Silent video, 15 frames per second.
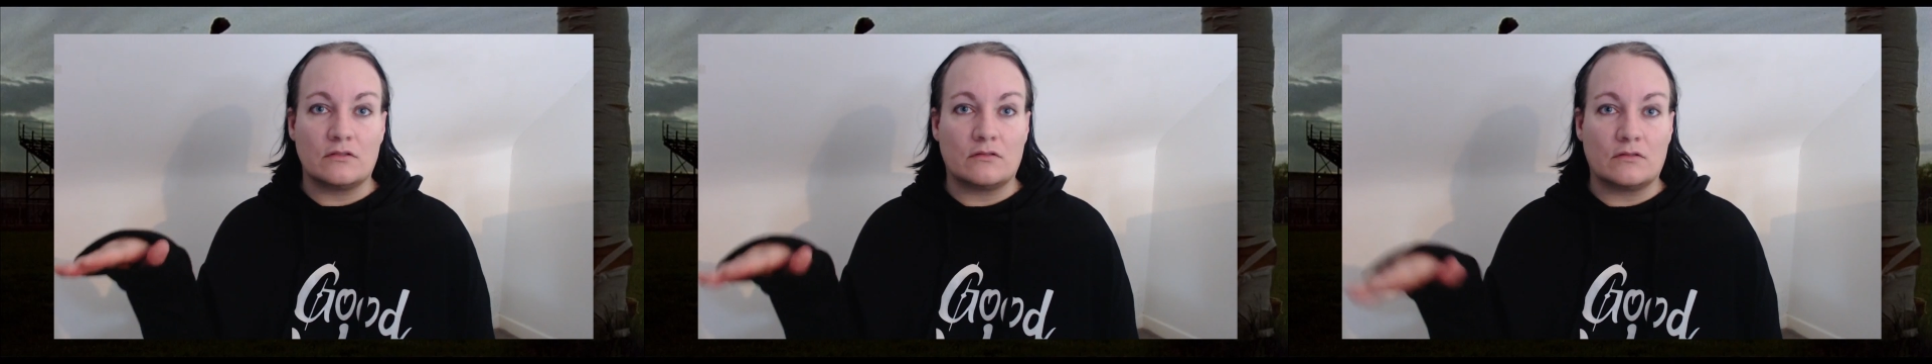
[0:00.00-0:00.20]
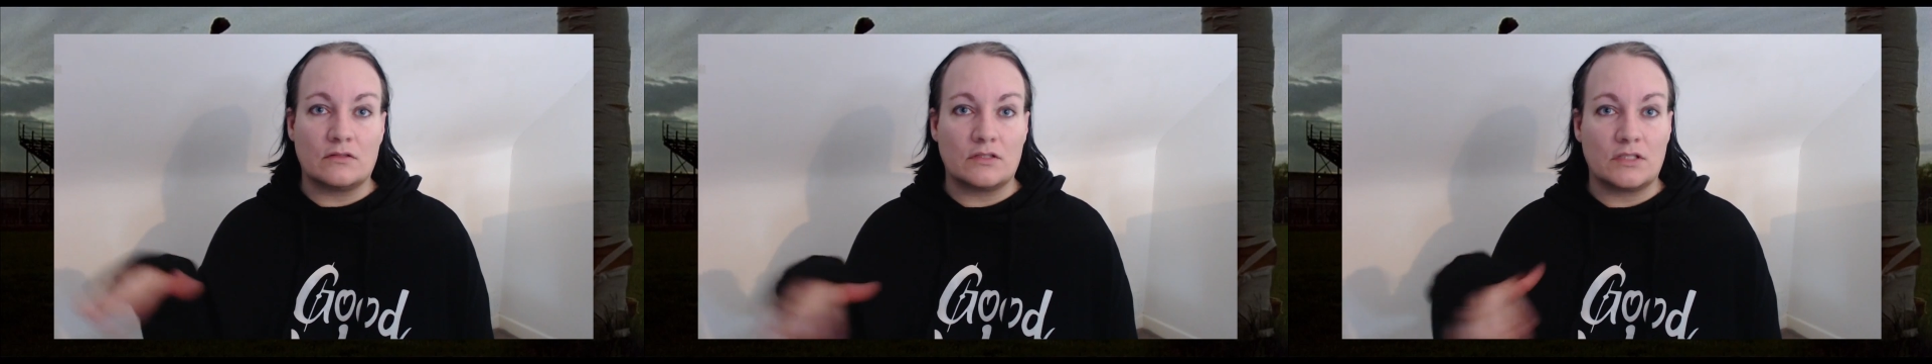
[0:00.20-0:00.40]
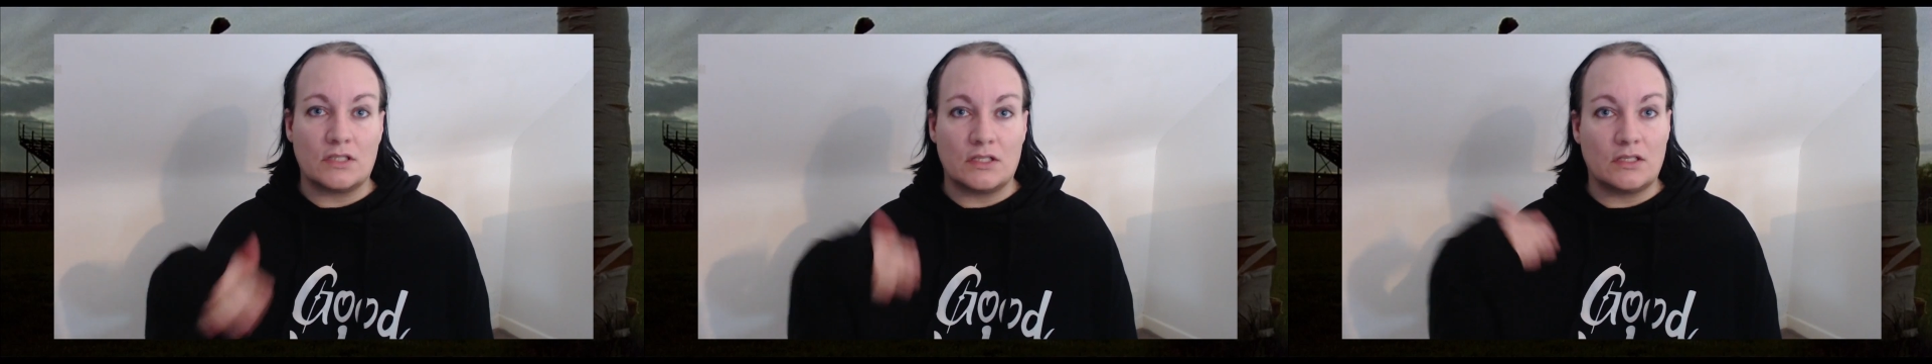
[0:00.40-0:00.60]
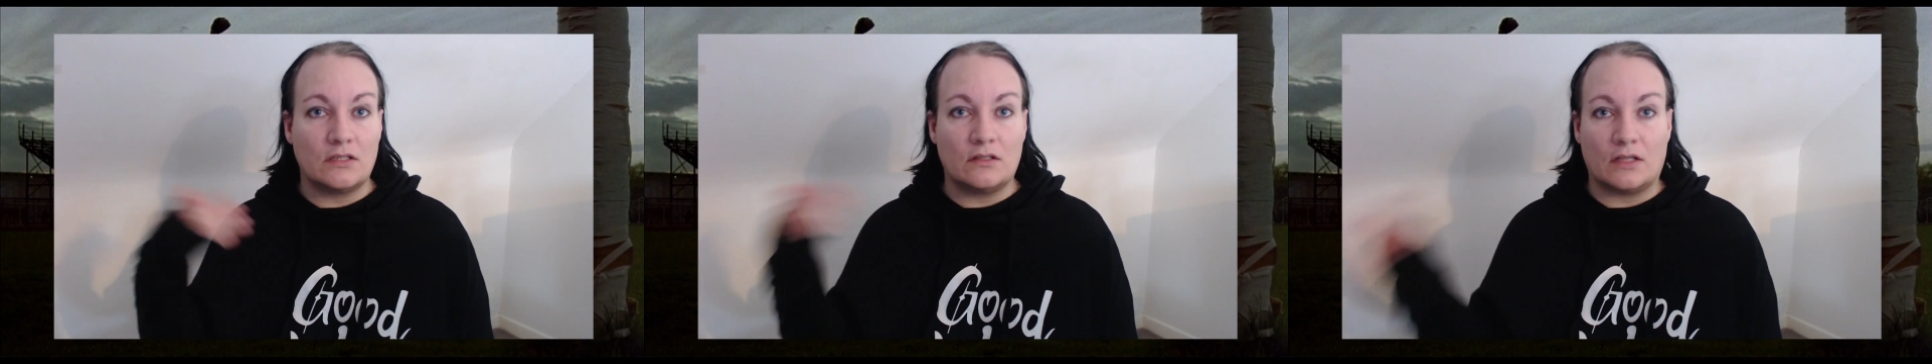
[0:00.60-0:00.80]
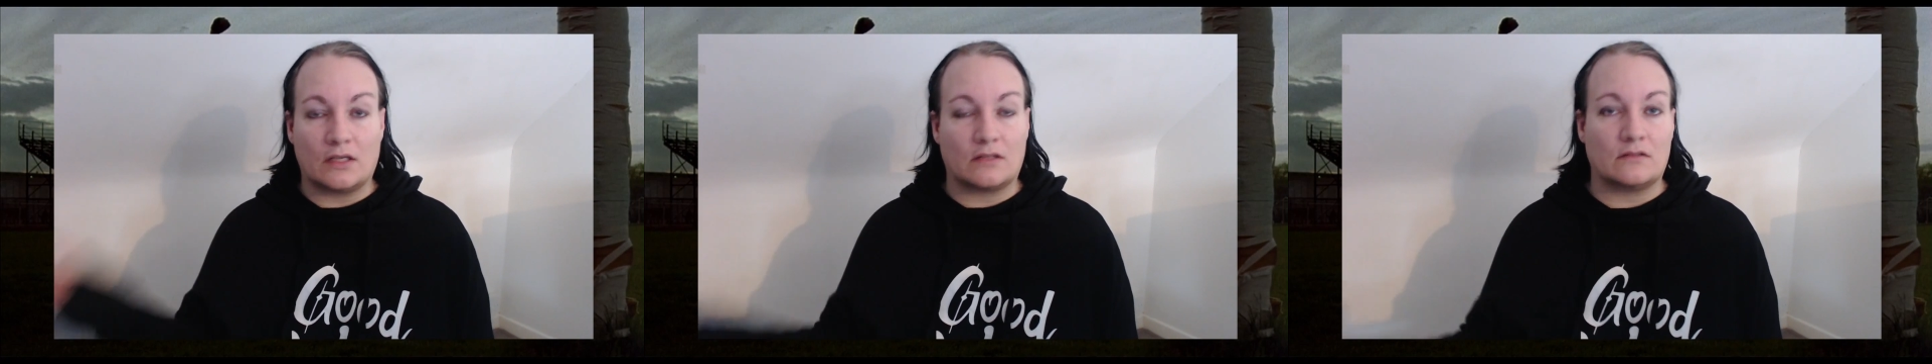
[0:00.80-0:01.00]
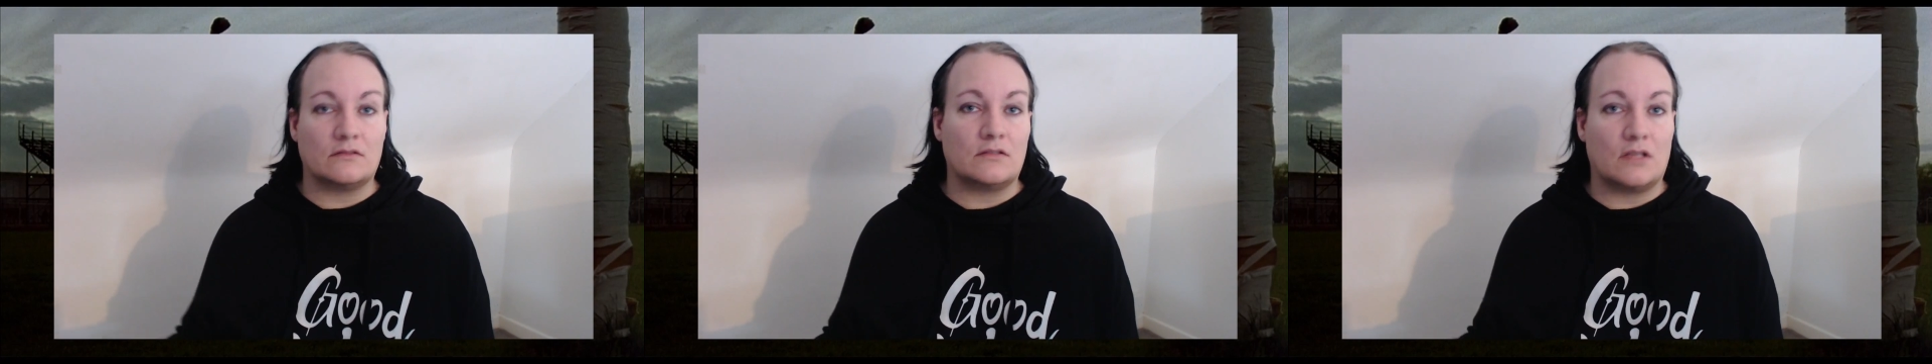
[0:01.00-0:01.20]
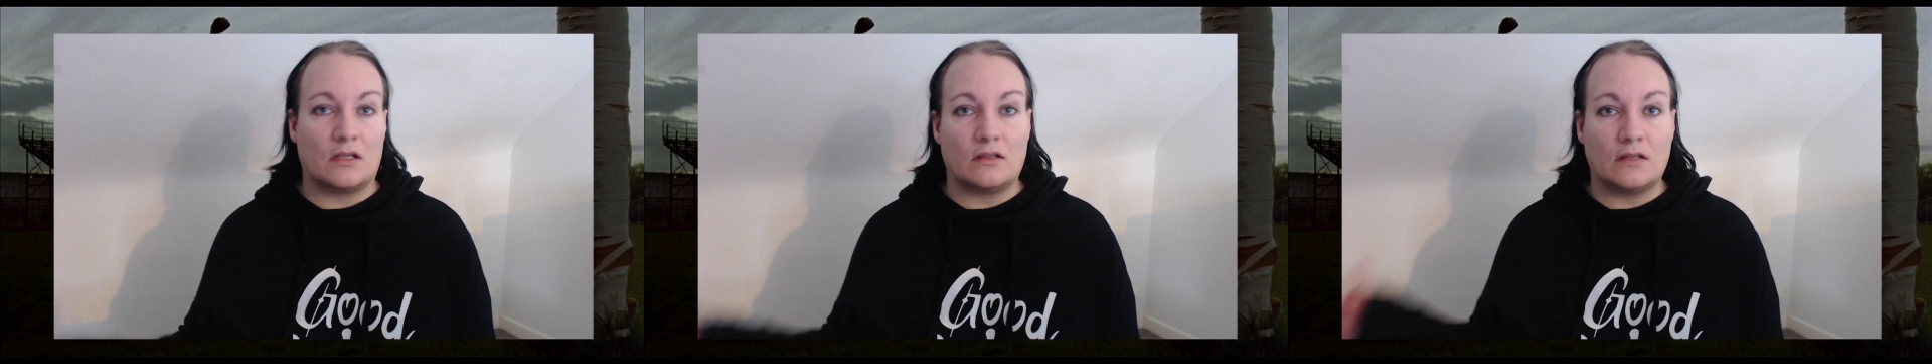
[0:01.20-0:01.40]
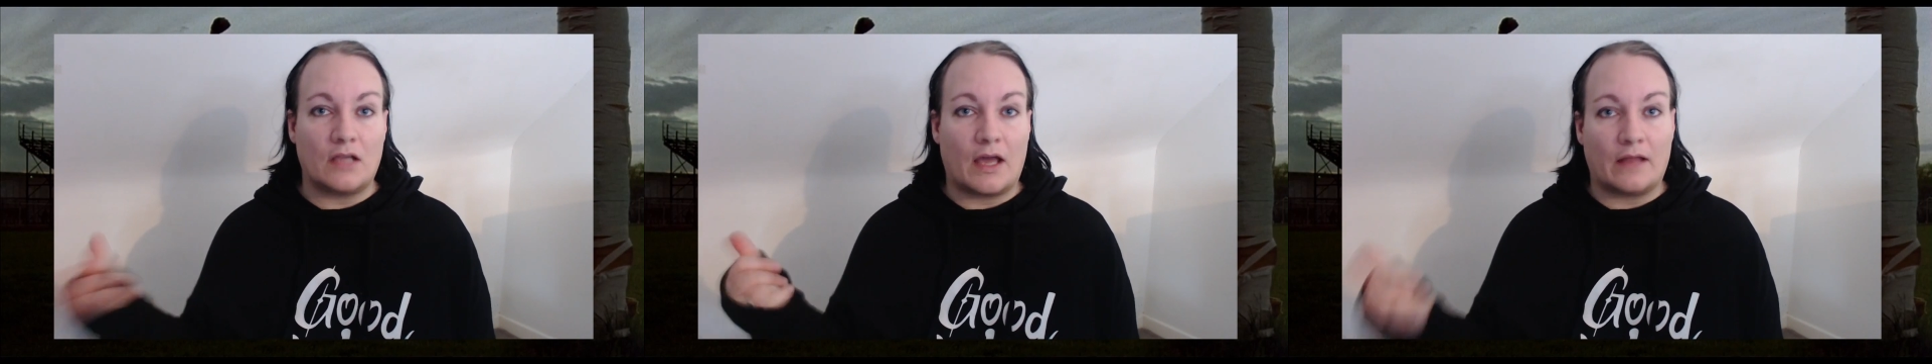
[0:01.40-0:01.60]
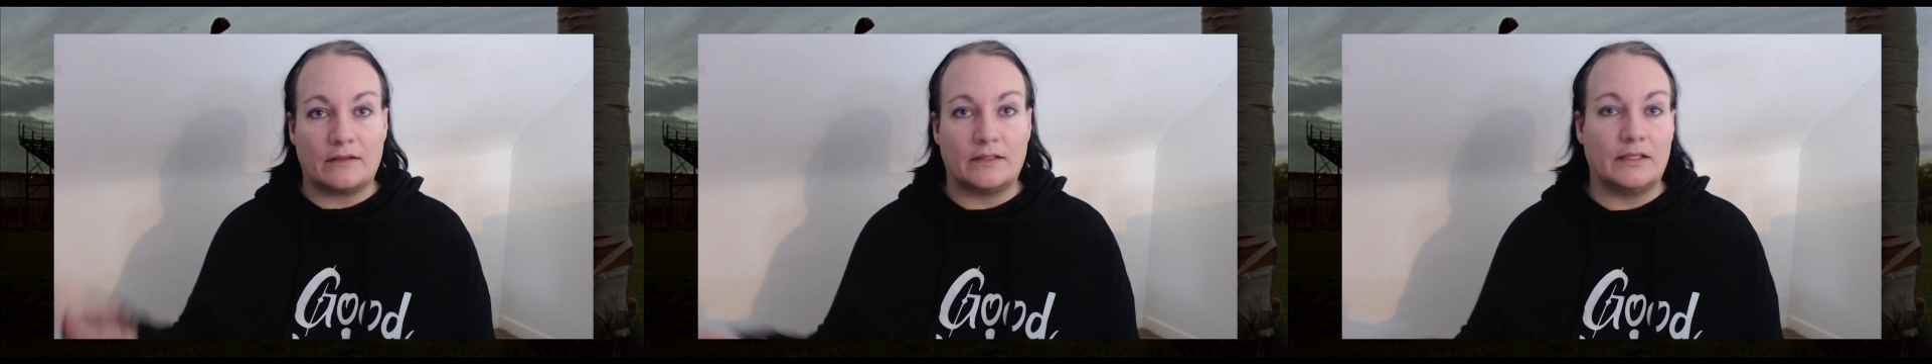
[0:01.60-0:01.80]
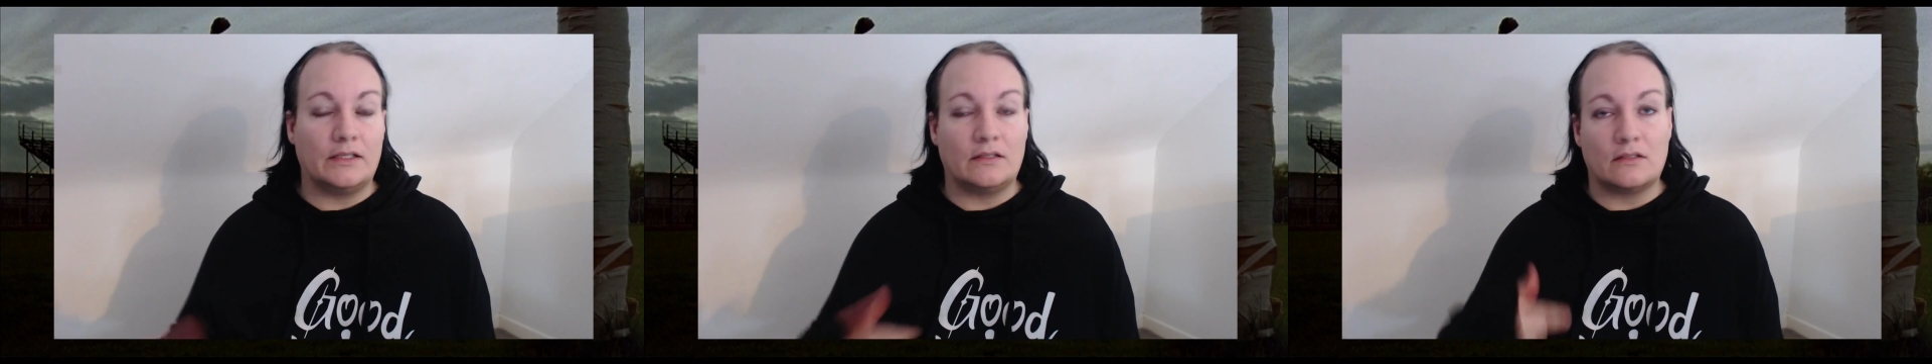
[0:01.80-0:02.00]
You see, like you said, the
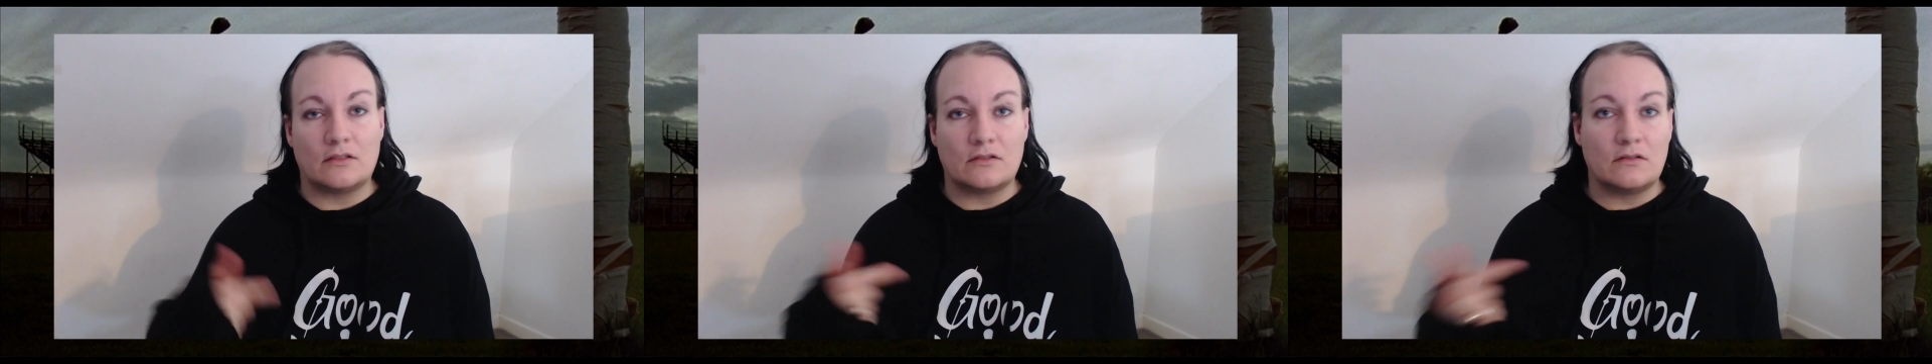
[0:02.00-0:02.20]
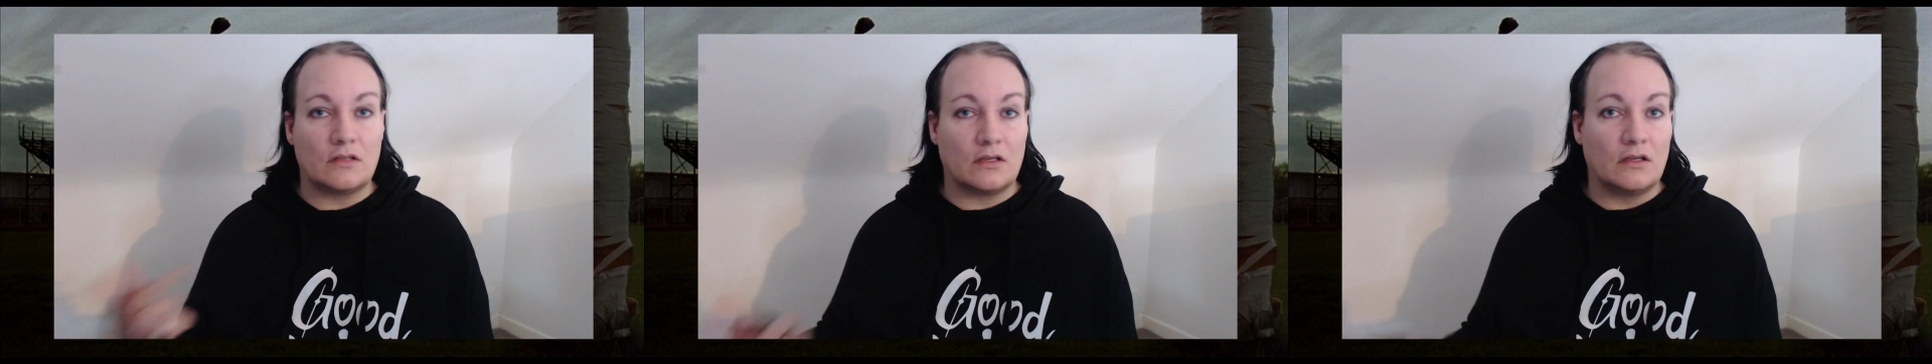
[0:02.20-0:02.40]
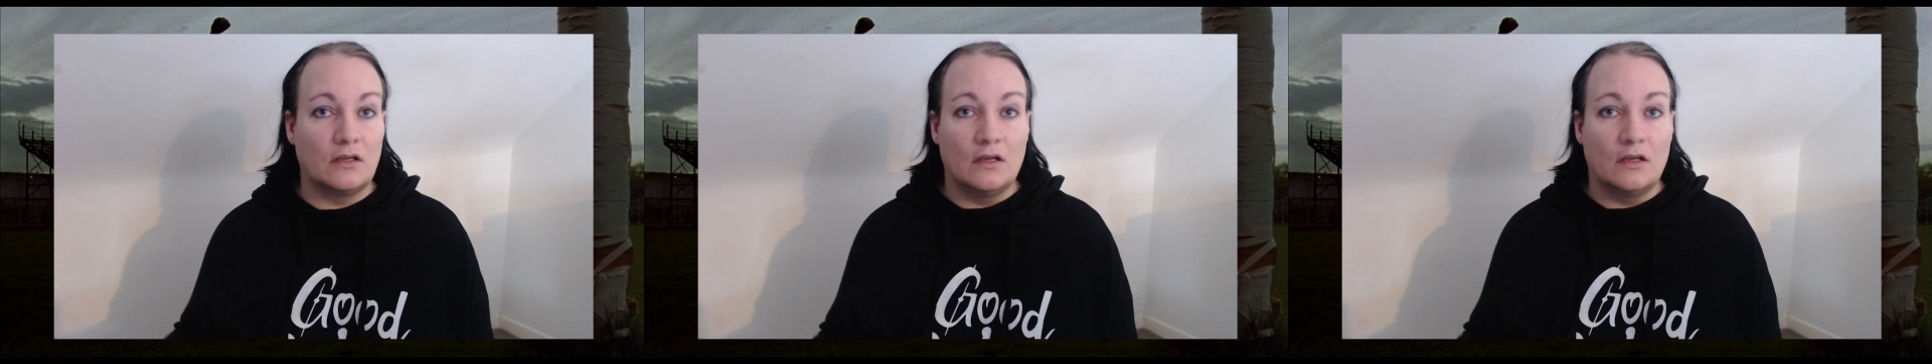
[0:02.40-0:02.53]
athlete, the